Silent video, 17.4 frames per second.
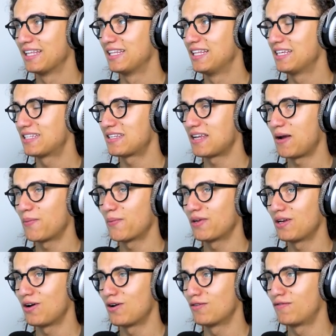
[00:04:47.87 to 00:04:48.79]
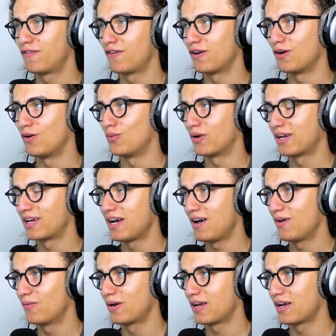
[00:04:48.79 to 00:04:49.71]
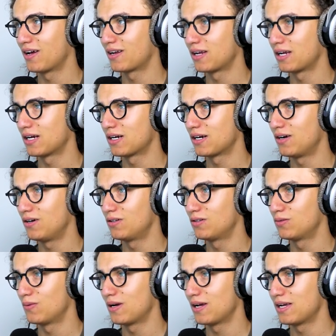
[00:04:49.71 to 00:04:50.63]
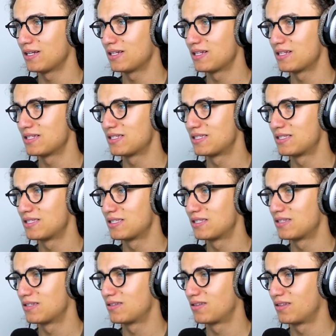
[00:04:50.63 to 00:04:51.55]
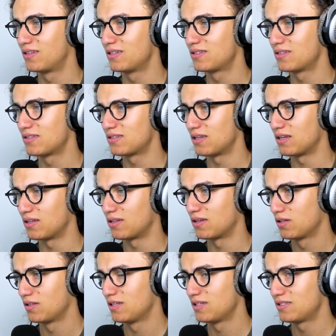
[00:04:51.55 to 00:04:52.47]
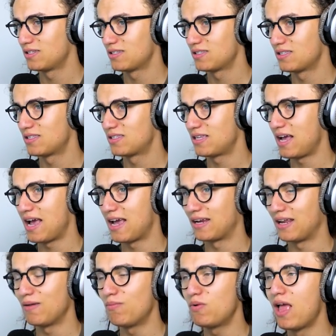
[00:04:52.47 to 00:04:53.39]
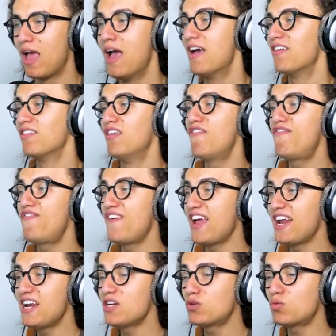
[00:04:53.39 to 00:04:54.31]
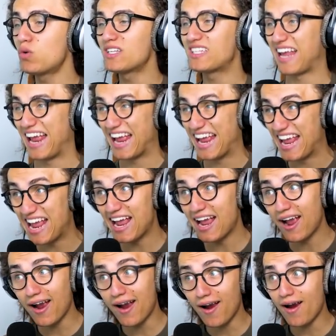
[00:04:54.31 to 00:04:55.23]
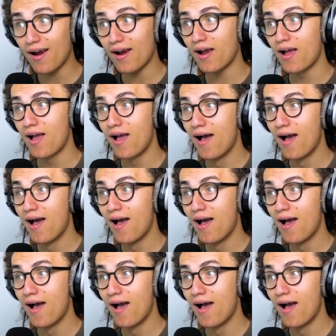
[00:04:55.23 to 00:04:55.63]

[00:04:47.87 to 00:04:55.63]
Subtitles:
This time we don't fail. We got here all the way. This is it. This is the sign. The finish was here?